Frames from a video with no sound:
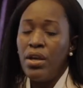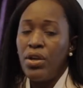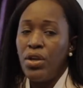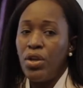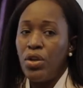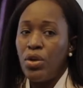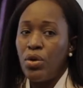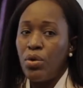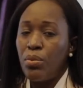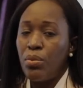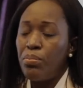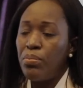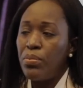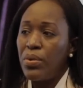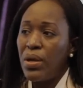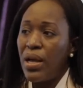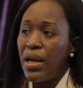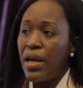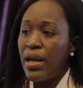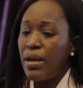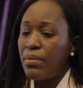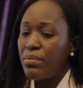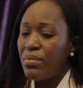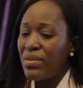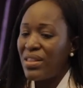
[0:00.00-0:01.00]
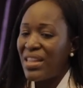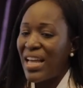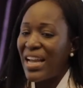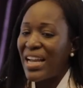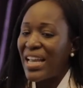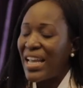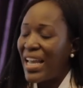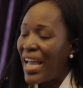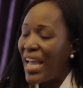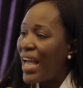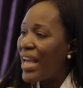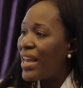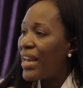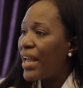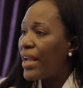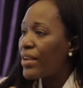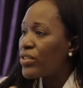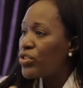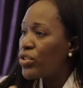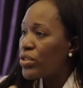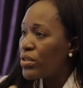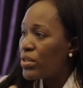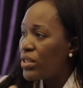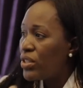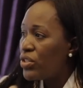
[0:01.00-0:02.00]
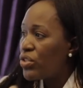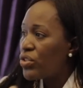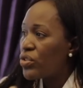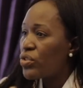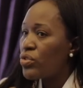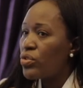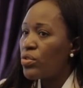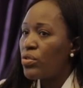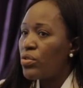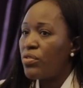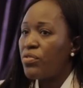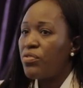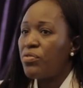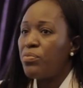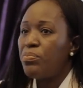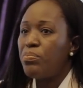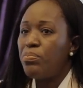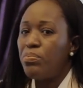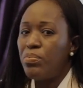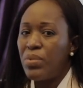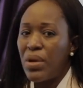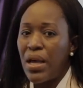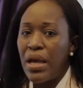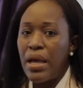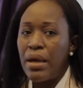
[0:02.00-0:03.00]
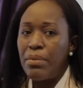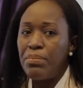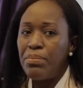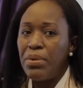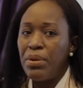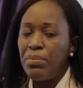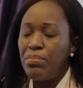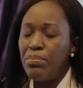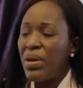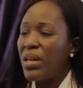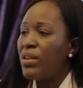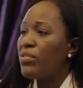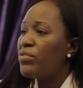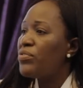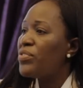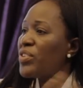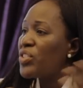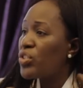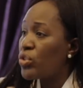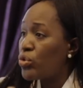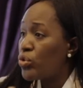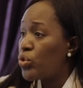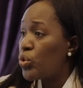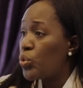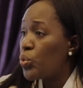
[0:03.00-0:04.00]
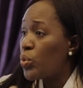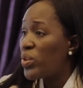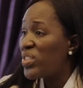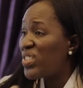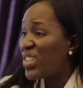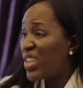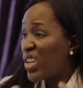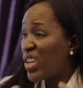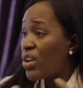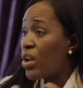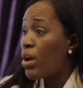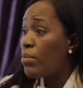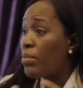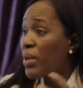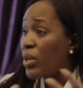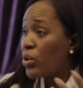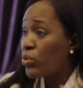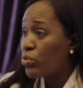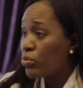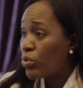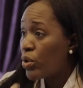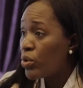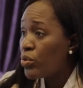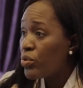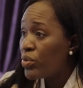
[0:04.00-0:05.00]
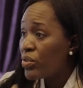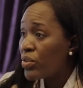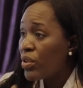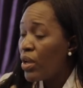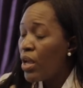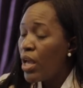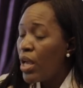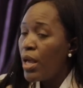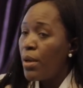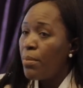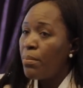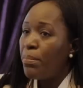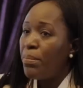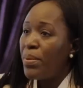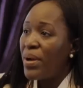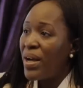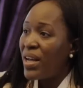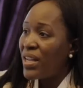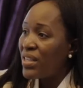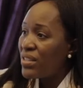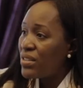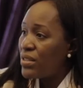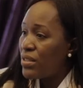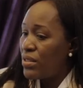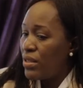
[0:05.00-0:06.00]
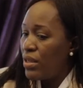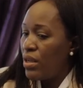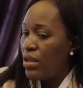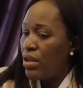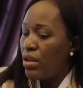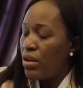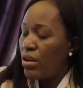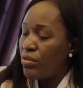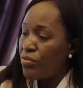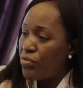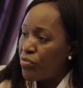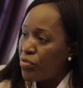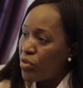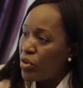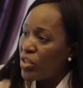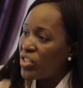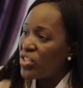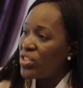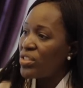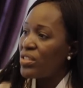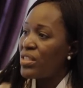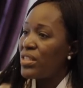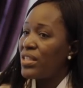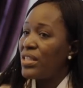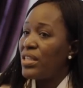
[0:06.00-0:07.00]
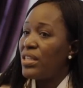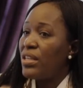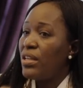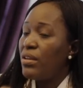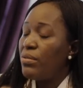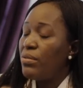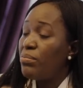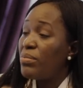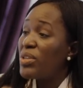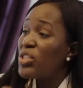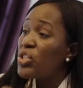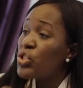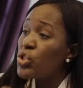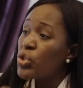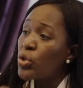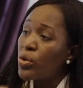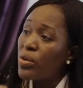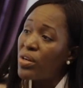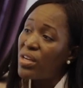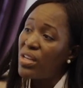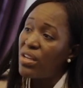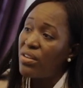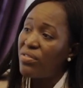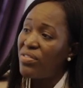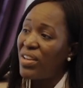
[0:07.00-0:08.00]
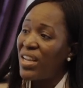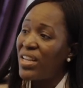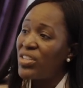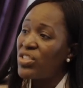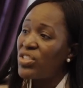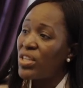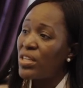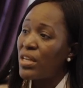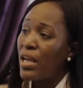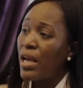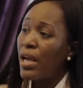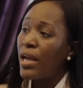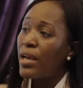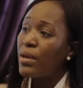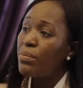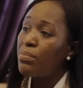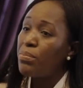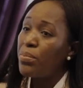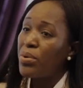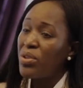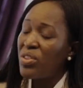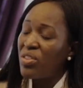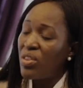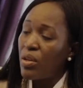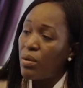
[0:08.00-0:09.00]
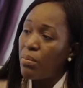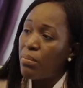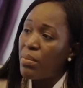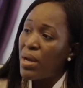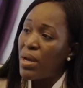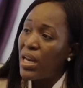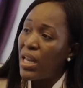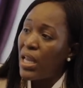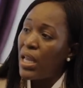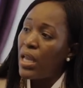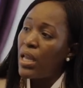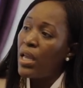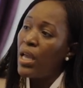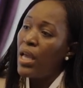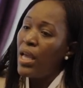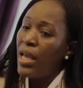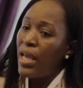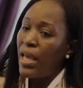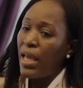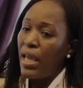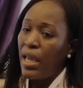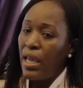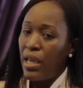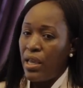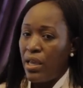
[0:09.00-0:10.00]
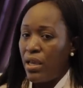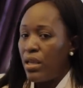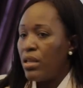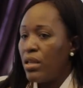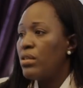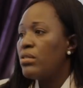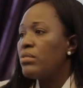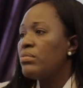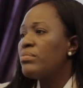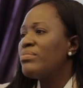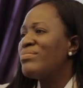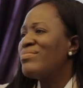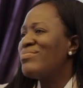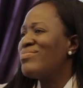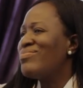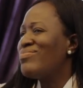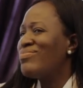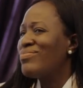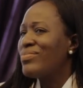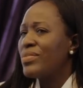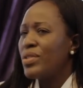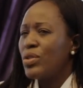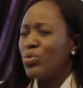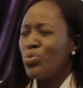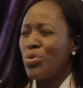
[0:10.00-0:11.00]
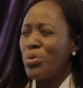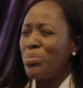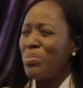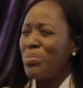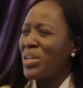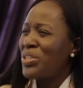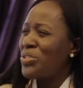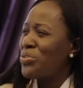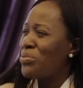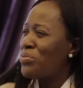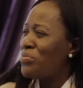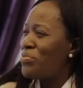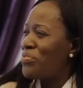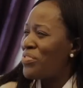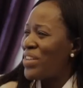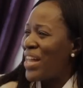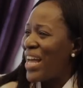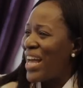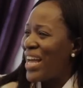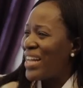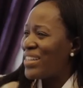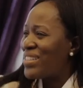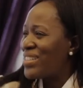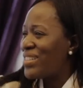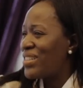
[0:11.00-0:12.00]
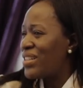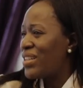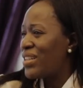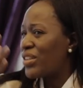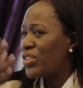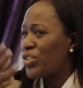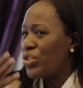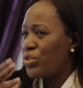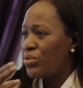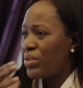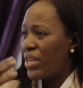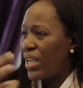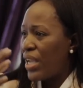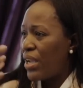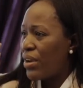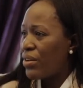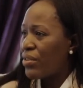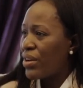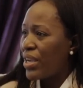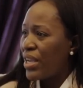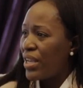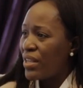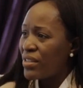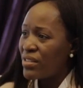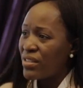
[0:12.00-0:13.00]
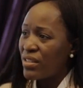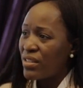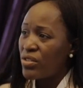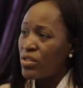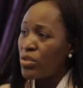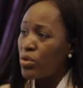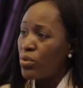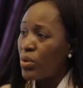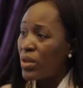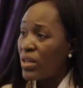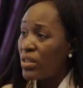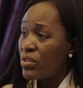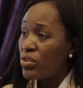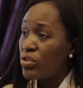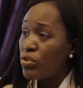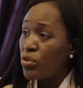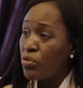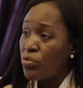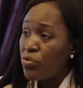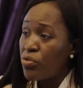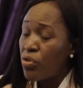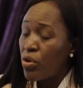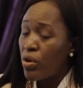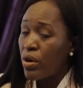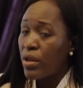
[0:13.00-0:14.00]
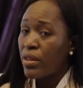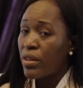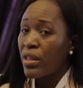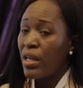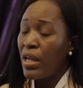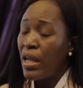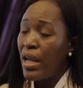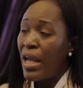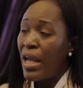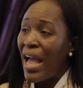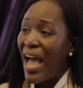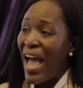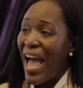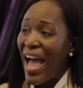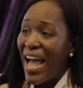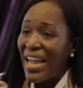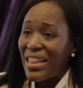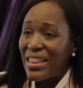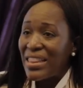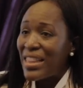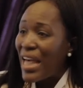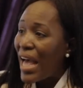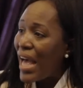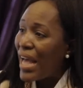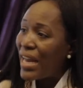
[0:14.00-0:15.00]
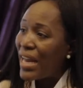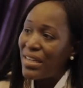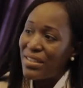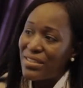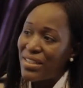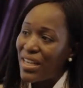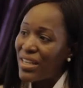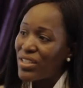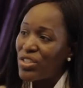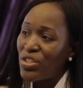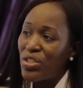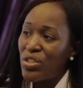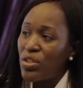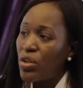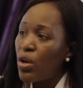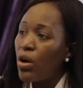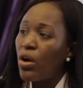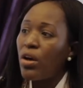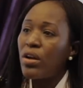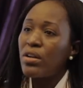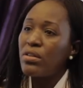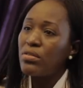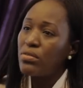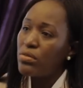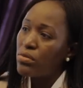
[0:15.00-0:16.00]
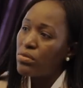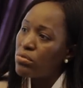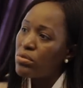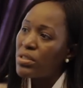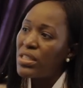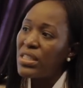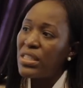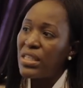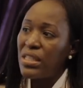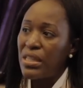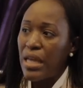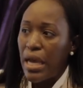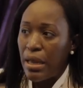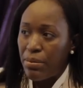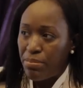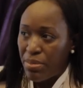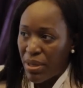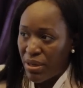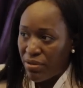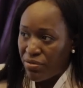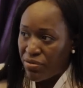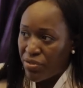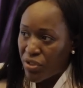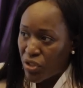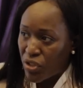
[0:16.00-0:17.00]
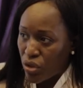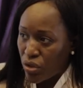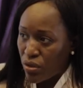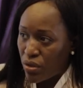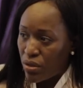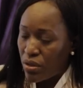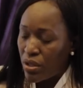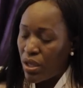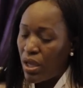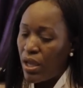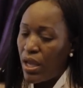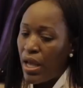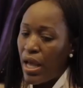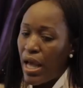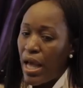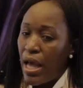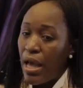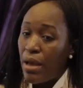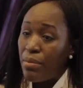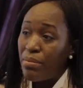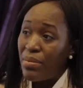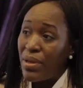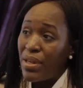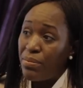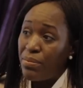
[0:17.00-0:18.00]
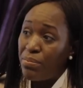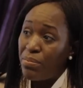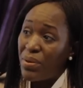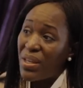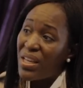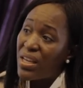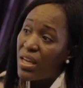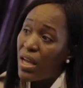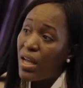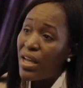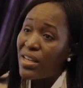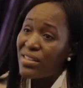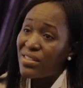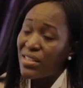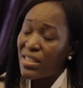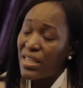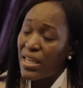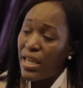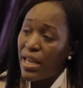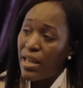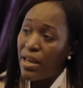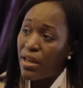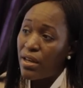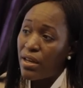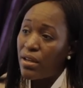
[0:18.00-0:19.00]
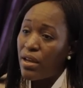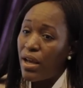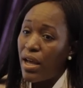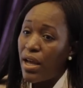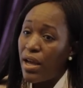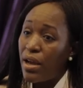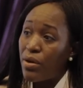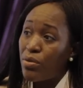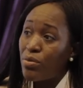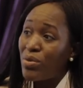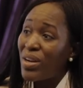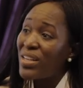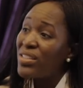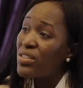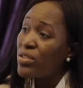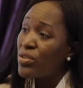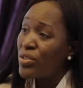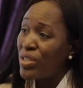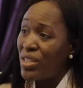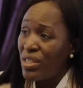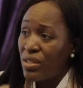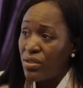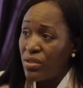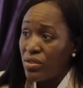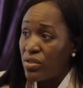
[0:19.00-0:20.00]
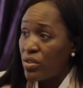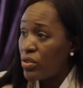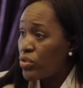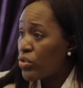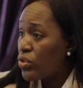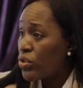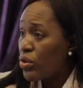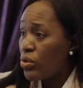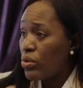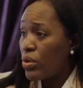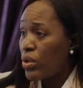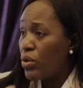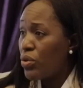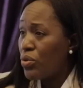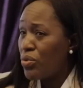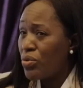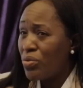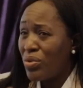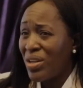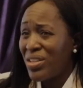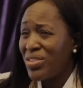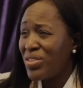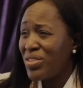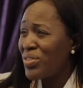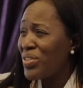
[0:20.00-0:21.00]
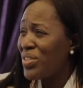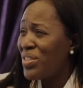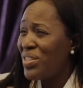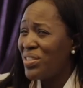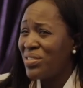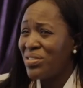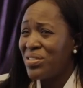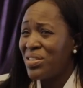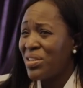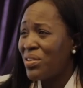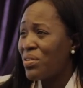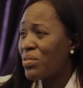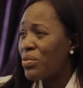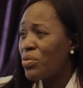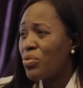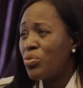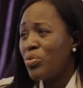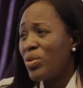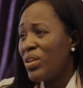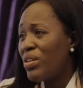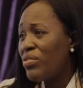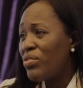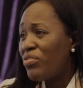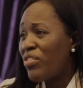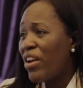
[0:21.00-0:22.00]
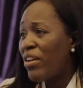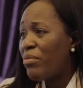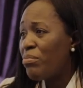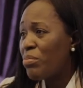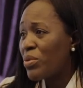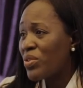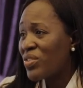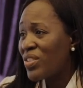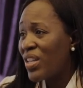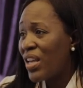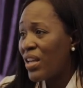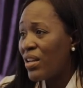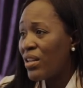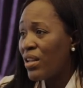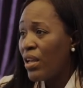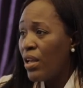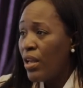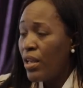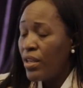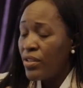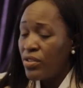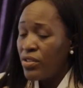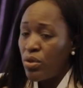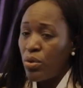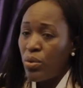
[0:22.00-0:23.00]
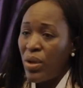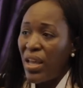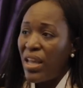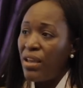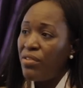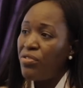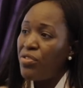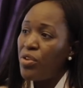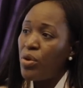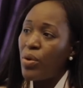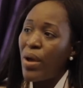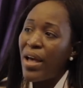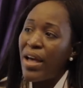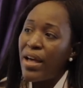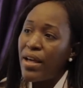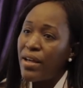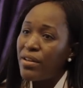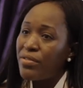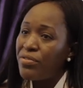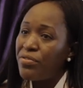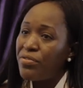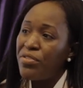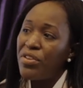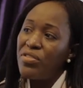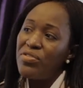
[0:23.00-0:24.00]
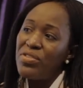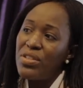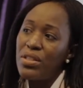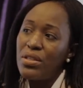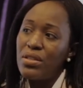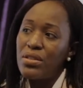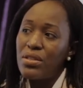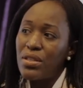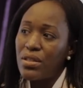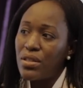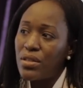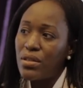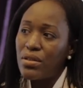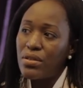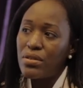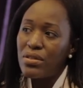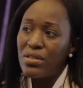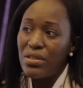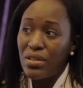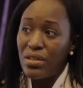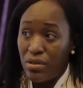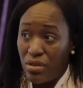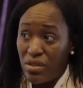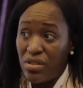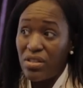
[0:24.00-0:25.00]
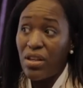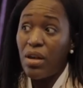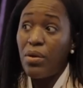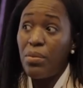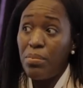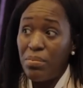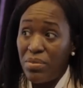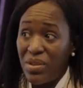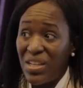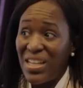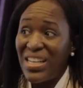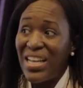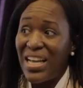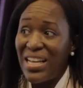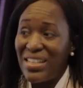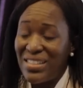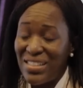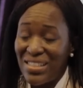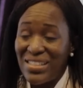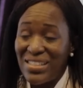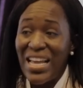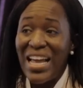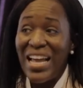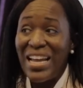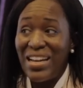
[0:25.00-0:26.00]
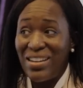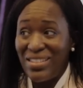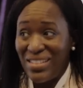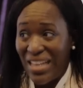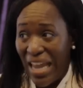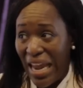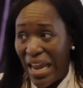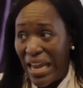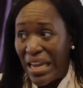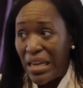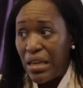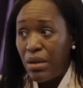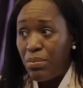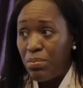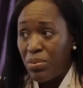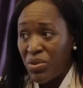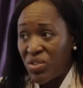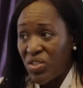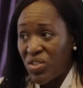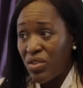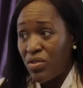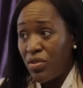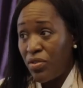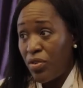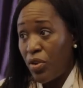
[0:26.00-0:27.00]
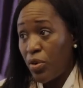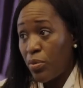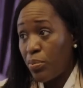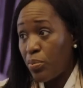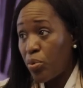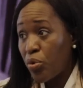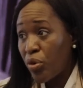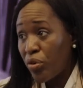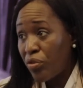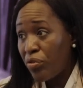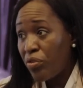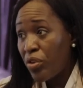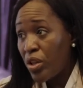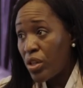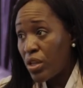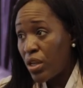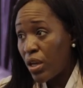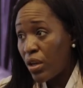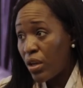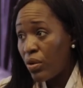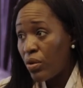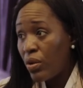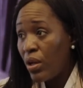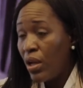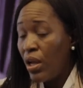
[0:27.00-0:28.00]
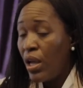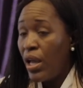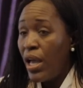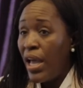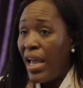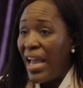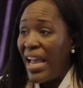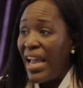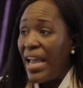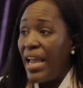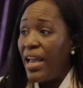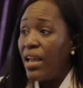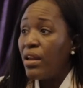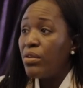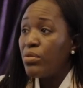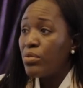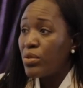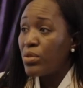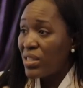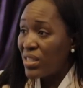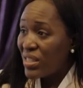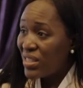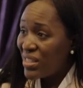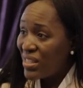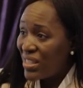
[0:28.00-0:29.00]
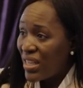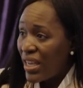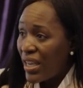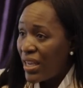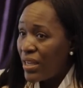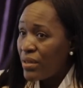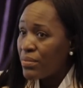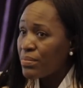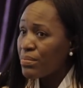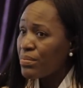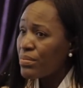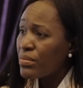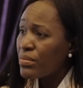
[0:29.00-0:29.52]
you know, um, that can actually just sort of uh, be beneficial towards economic growth. But unfortunately, the majority of HNI put their money in three bedroom flats and luxury areas and so on and so forth. And that is actually not really that beneficial um, because, again, uh, rental yields are so low. Rental yields are 3 to 5%. So if you have 50 to some clients as high as 80% of your portfolio in real estate